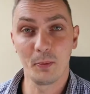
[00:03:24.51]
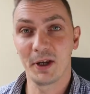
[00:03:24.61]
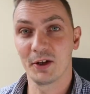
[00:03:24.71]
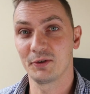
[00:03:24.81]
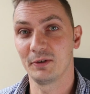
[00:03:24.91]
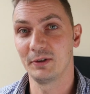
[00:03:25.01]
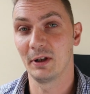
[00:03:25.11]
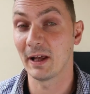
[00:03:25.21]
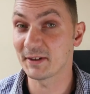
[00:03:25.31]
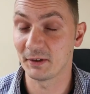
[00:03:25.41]
because
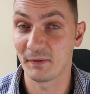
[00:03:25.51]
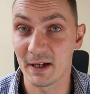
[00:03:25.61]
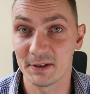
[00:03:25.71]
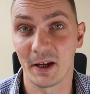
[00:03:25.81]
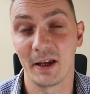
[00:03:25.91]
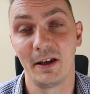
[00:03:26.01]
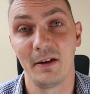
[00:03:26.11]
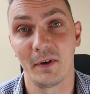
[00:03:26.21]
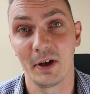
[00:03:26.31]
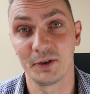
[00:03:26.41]
the last advice that I
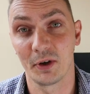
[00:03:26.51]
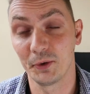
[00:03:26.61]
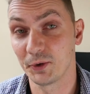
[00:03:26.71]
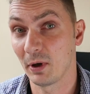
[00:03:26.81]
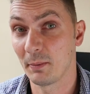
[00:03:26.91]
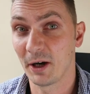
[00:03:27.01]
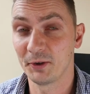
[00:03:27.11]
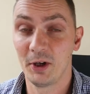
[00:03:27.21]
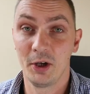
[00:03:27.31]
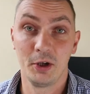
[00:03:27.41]
give is also about